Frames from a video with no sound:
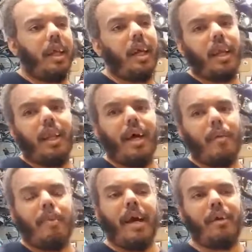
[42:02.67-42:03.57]
Like, I get a
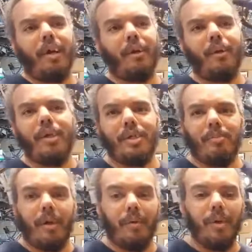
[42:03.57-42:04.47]
lot of background
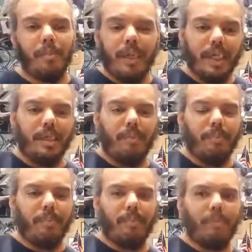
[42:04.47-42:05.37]
noise in my room because
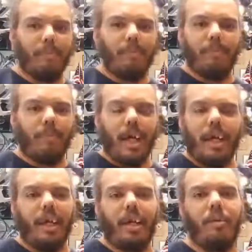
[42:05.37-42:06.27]
I'm
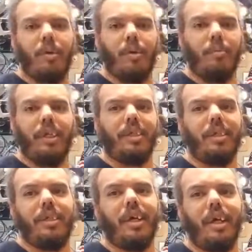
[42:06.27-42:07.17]
not in a room
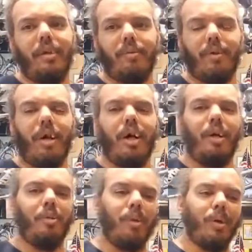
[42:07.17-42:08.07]
that's designed for
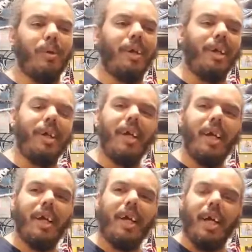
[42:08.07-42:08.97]
audio recording.
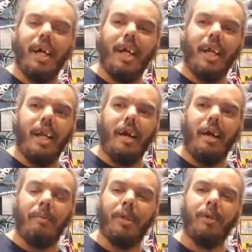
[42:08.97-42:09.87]
And I
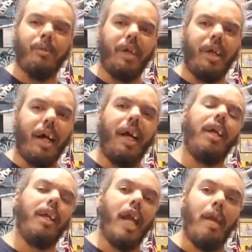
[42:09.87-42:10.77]
have two very
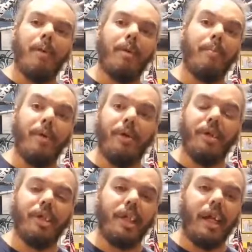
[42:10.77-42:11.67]
high-end gaming computers
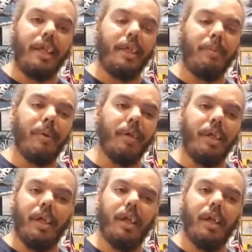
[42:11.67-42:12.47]
that I typically